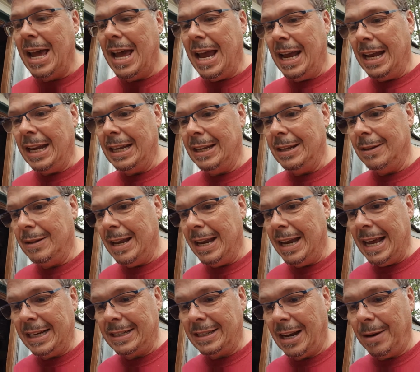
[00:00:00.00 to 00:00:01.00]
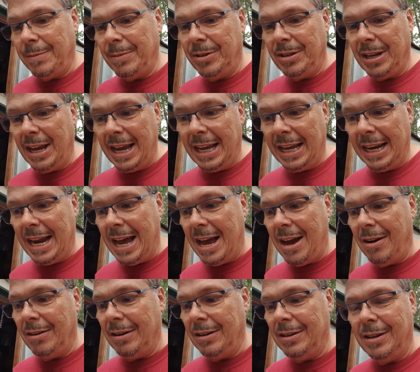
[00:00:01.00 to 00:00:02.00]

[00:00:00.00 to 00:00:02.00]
and the next time you take it out,